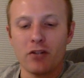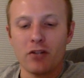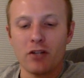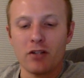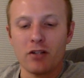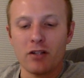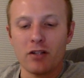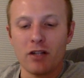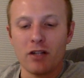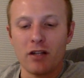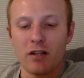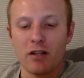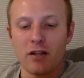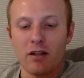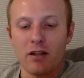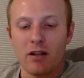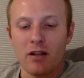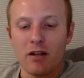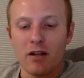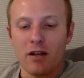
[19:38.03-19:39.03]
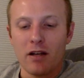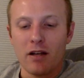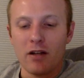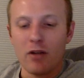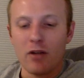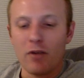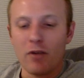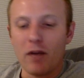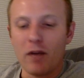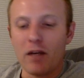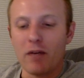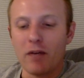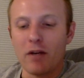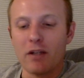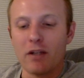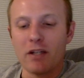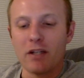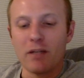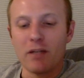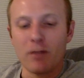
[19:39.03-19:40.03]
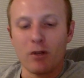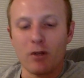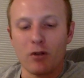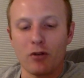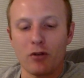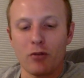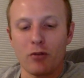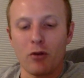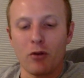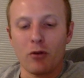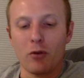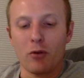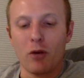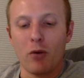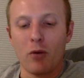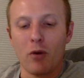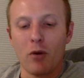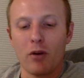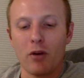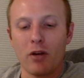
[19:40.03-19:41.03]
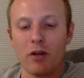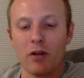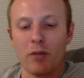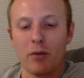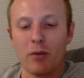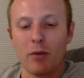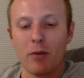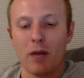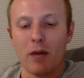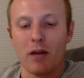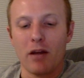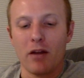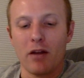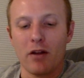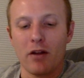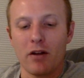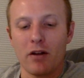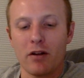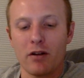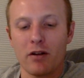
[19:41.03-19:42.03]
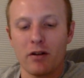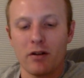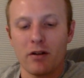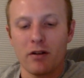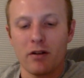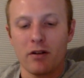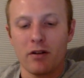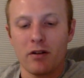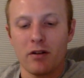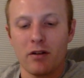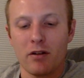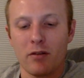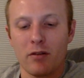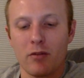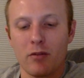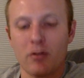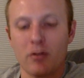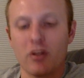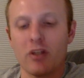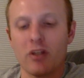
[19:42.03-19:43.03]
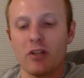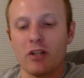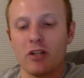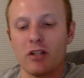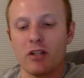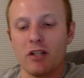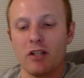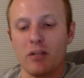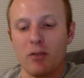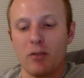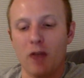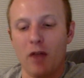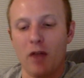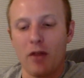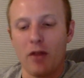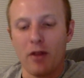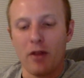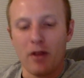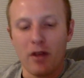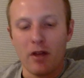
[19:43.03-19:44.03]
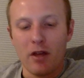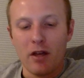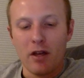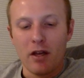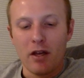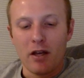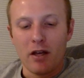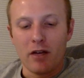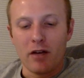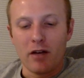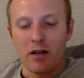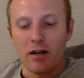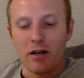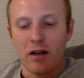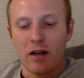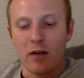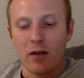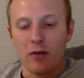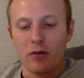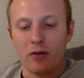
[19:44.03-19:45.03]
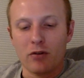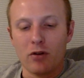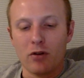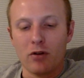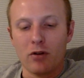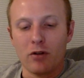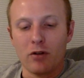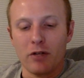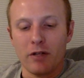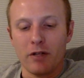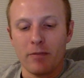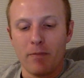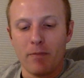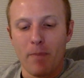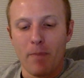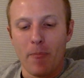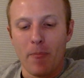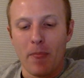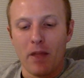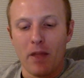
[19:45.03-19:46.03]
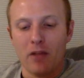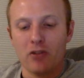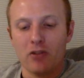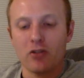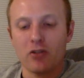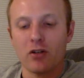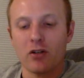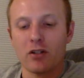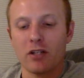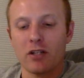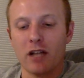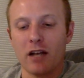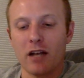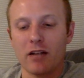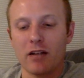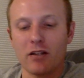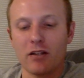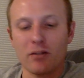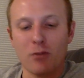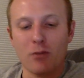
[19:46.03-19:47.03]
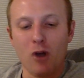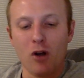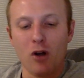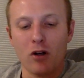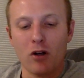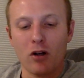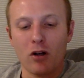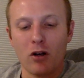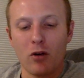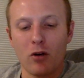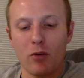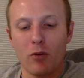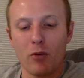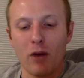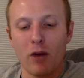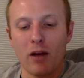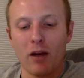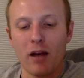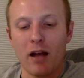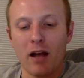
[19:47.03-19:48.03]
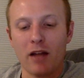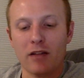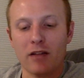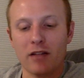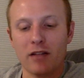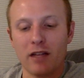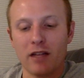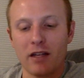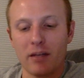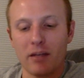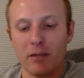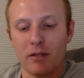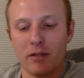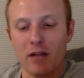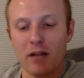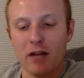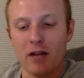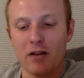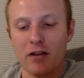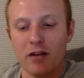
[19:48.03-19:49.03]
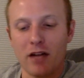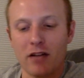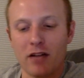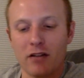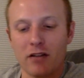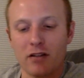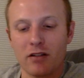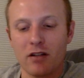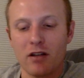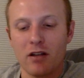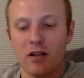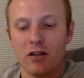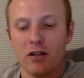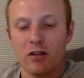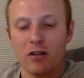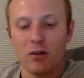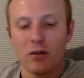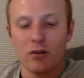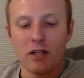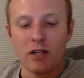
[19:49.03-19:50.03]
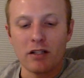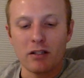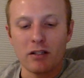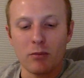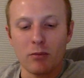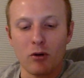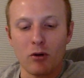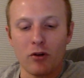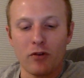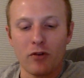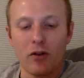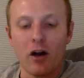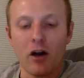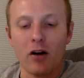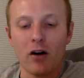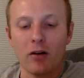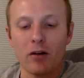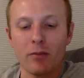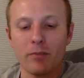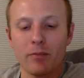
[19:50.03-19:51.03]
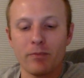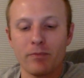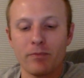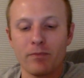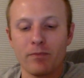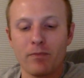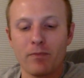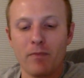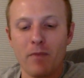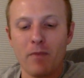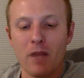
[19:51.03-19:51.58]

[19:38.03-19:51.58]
It's just that I don't find it very difficult to multiply one number by another. Miss Honey took a deep breath and let it out slowly. She looked again at the small girl with bright eyes standing beside her desk, so sensible and solemn.